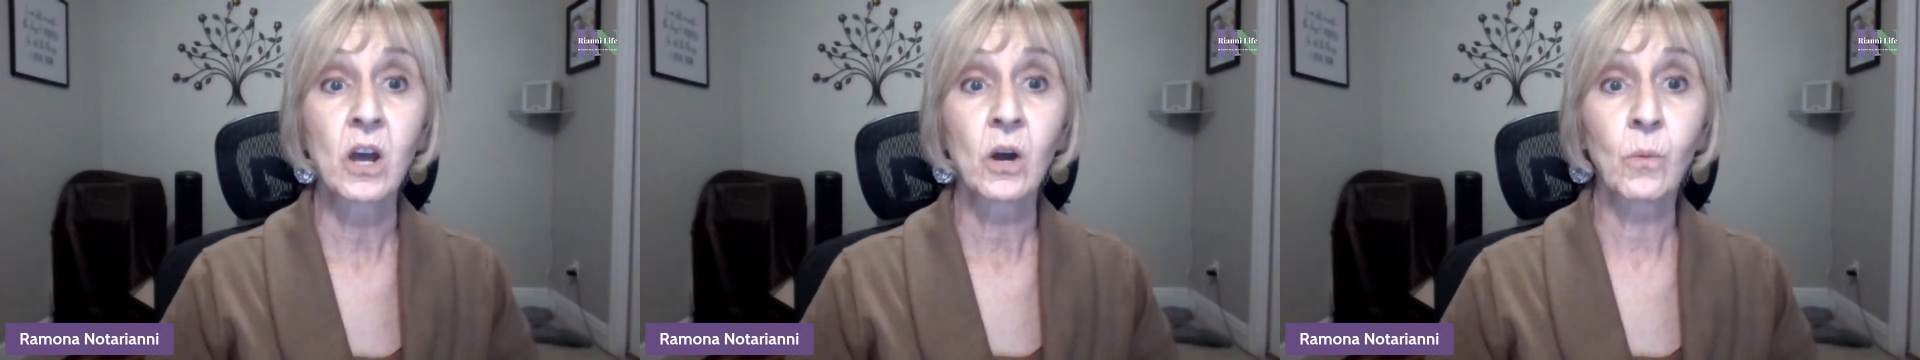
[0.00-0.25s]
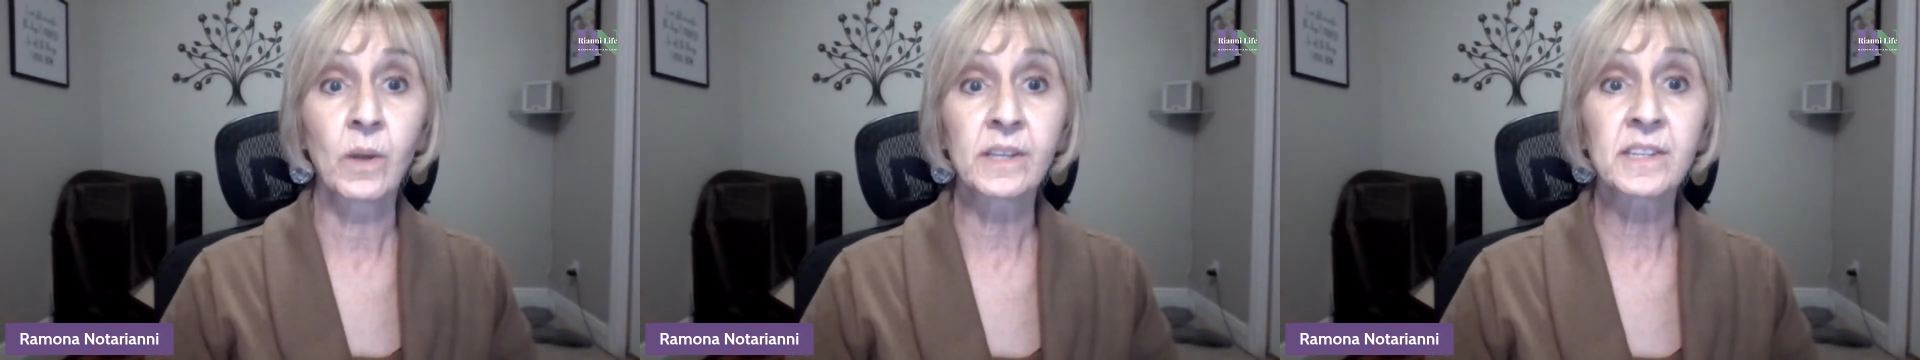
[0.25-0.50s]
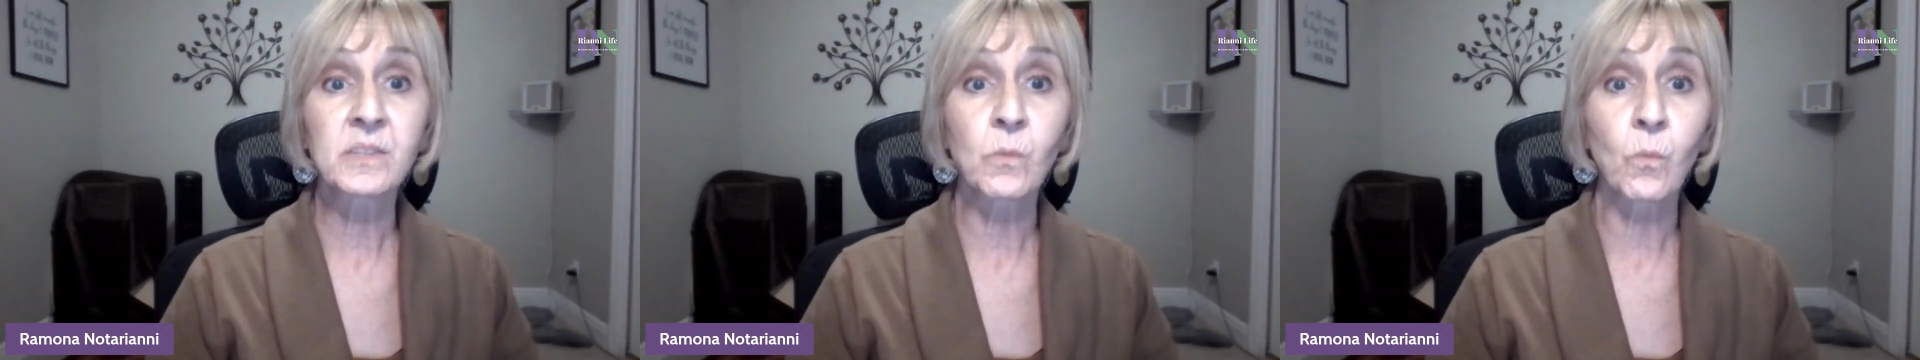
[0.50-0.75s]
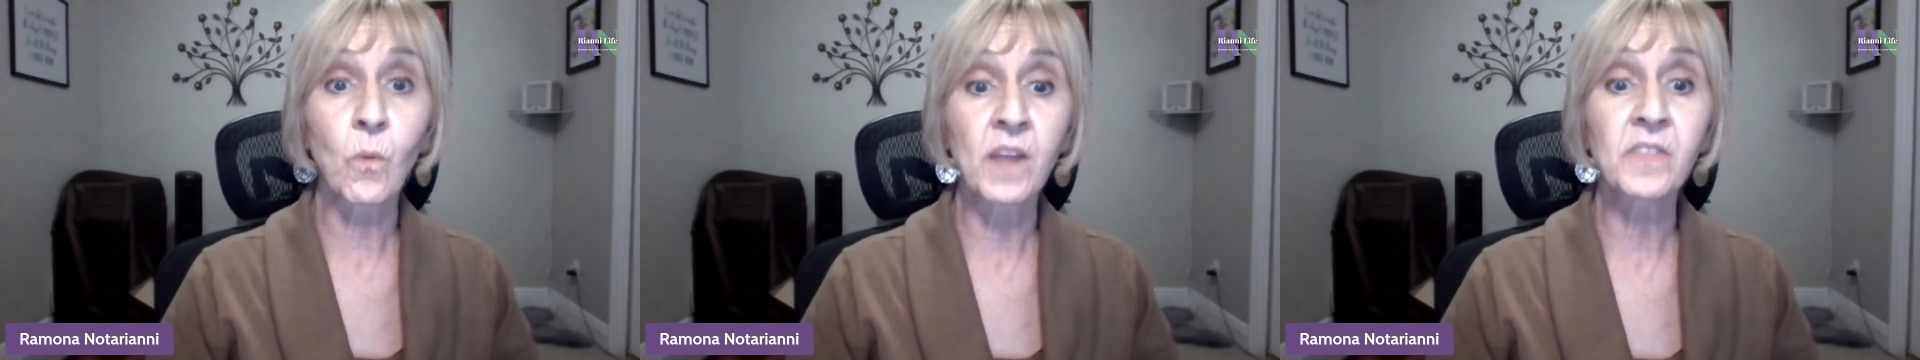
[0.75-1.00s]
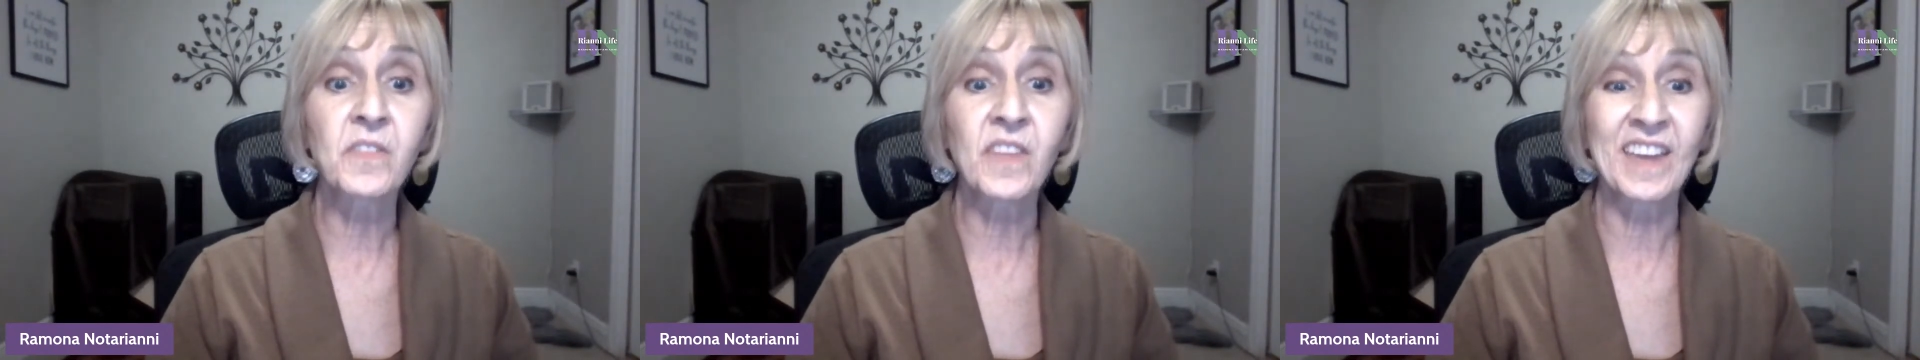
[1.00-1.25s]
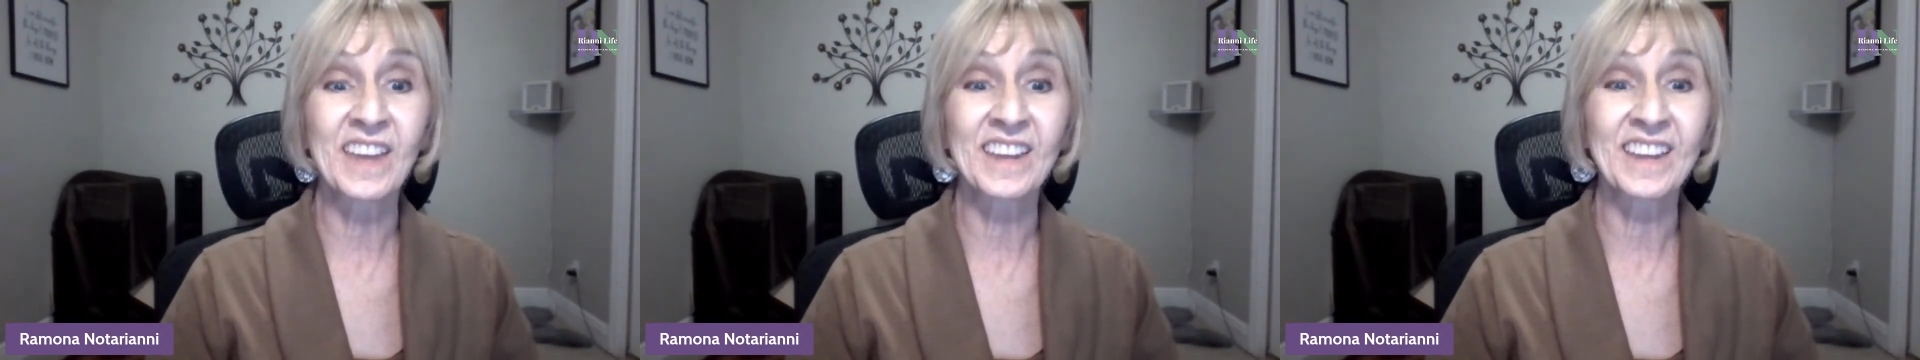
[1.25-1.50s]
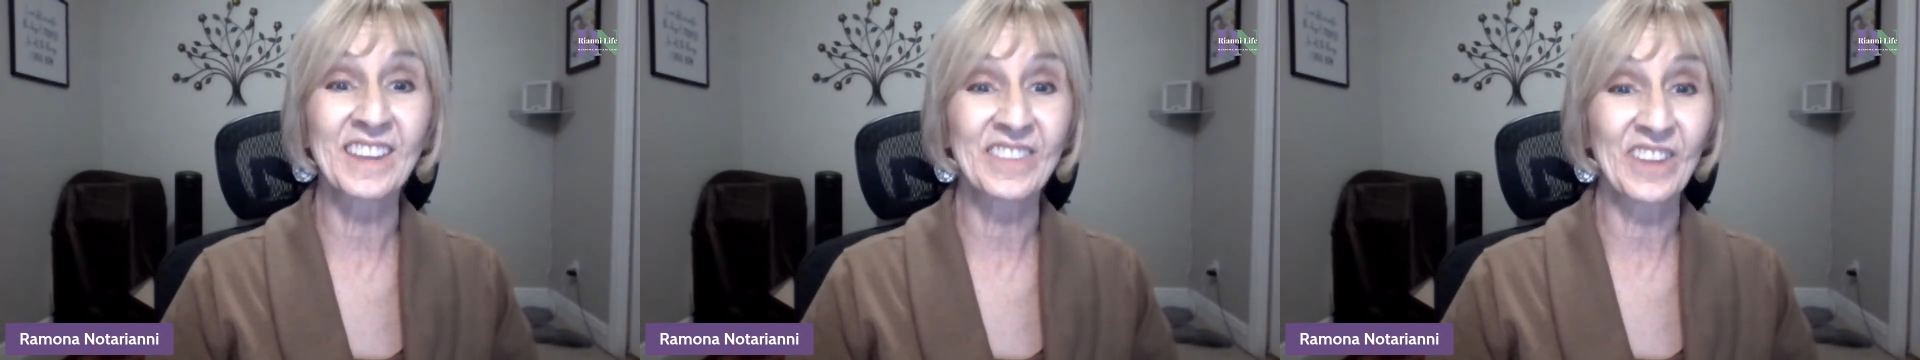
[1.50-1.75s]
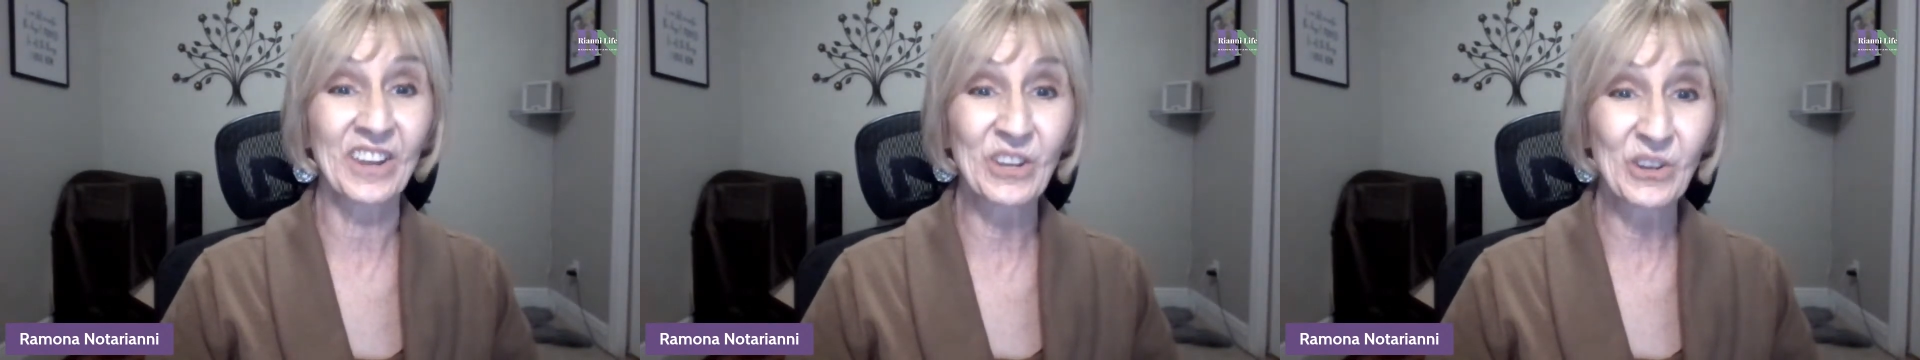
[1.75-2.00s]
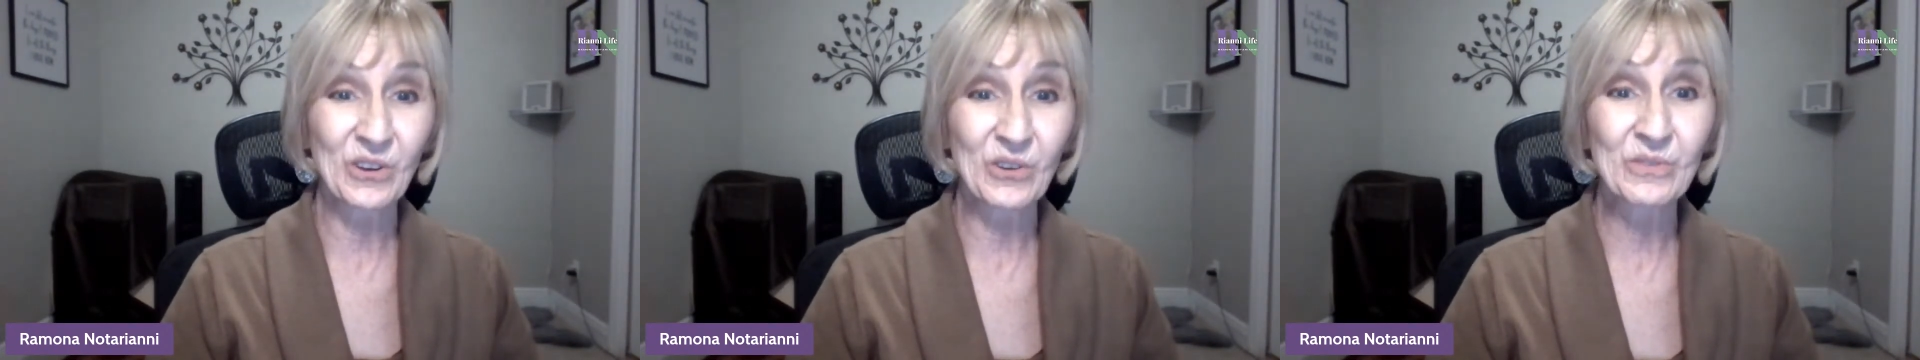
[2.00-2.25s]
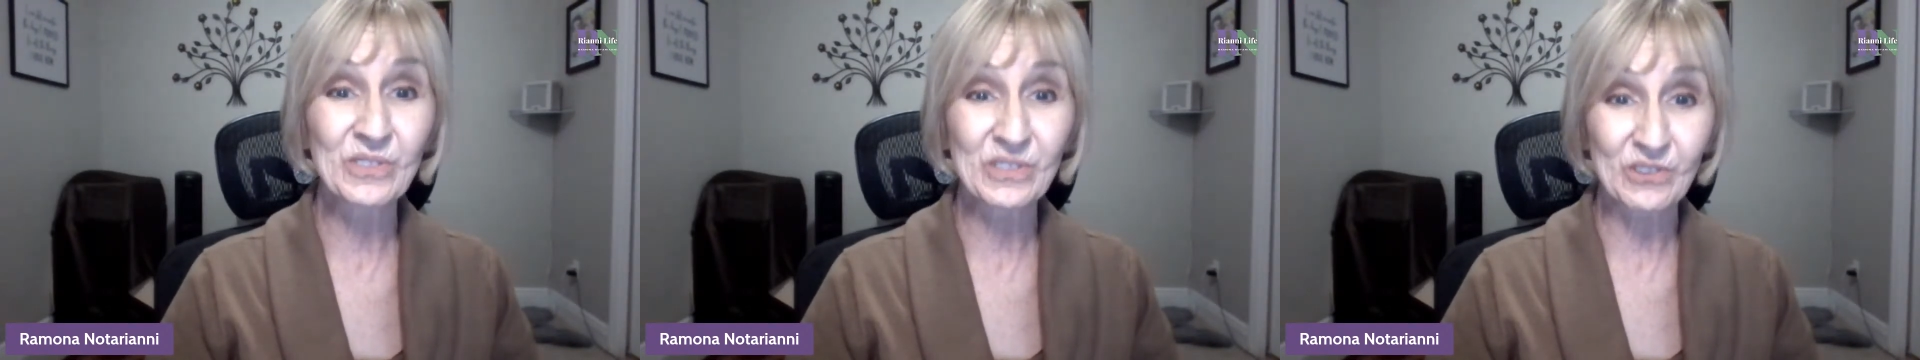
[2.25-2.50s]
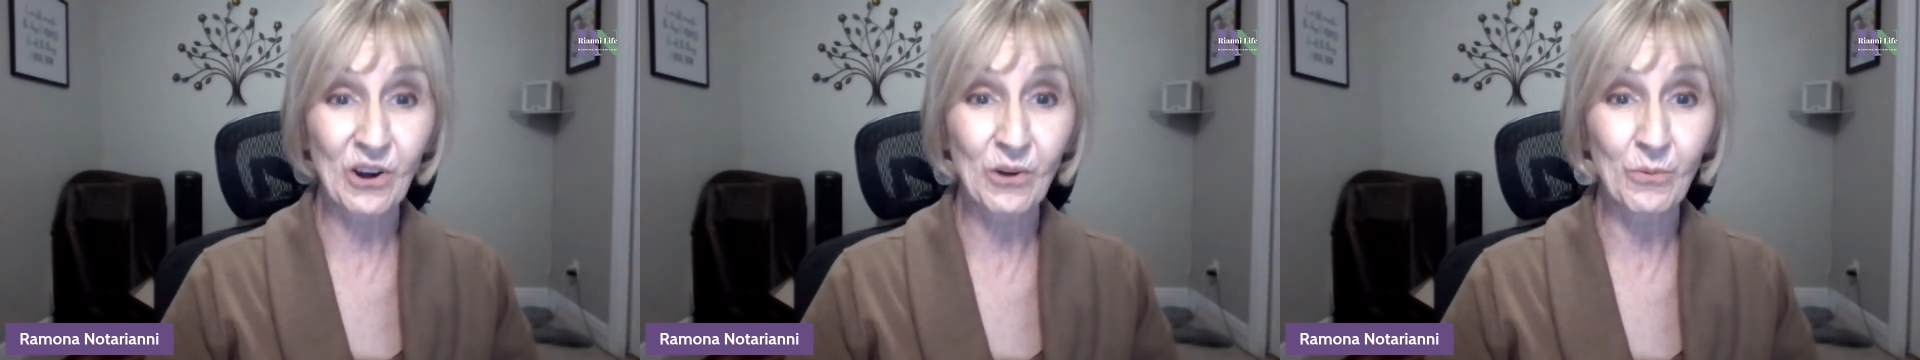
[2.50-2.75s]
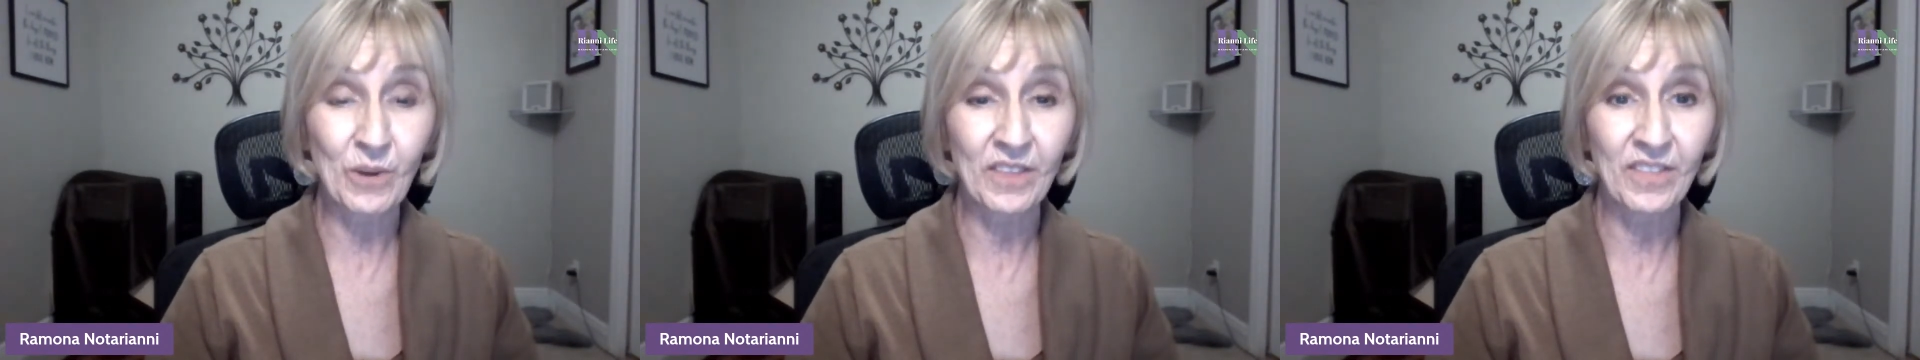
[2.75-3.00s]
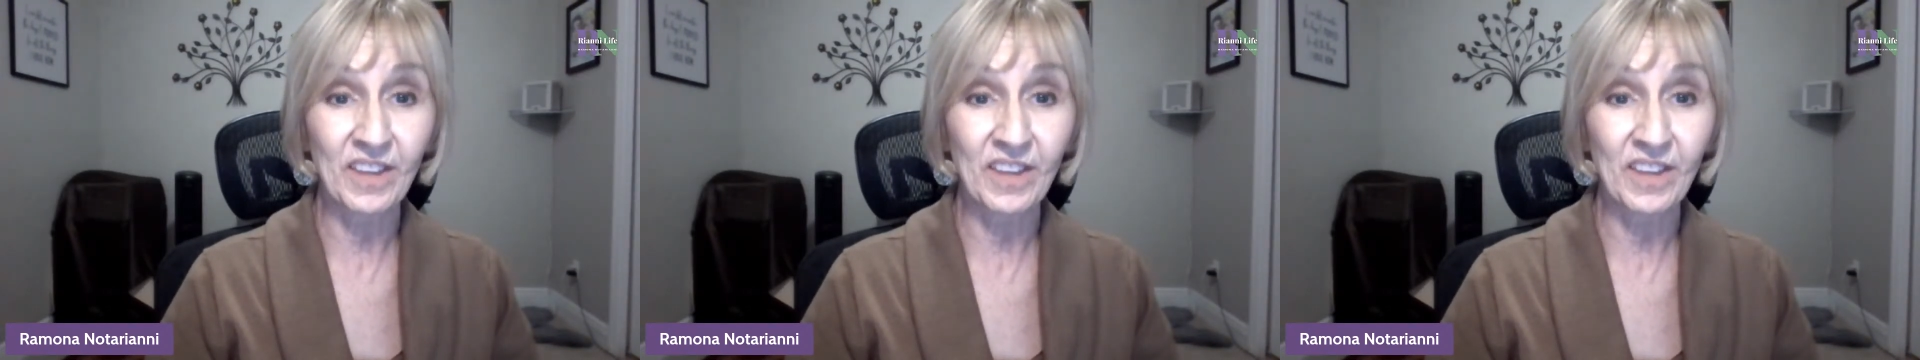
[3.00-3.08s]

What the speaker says: What is the one thing that you struggle with